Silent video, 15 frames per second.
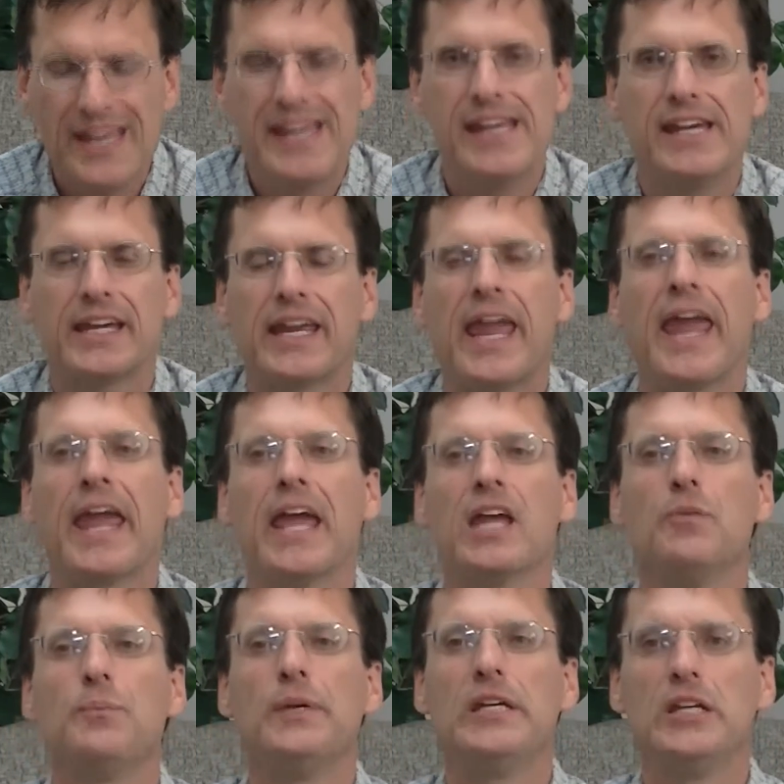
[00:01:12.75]
it
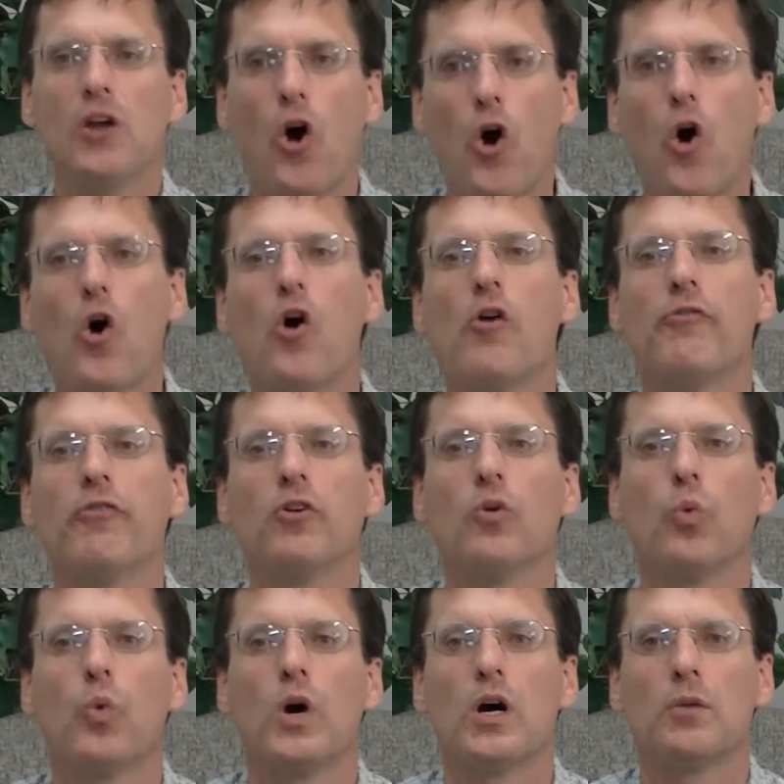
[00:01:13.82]
can be
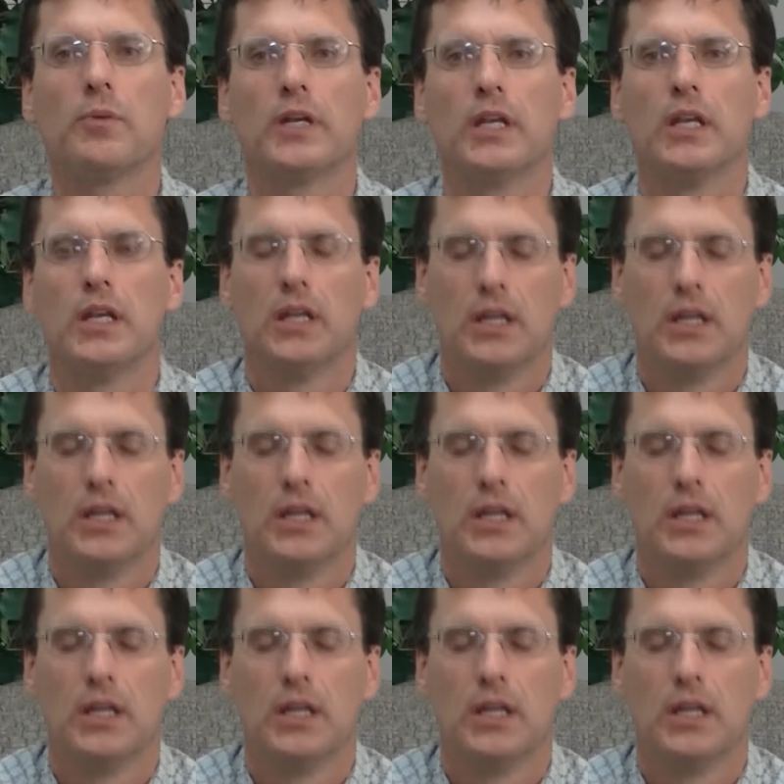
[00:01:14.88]
overwhelming.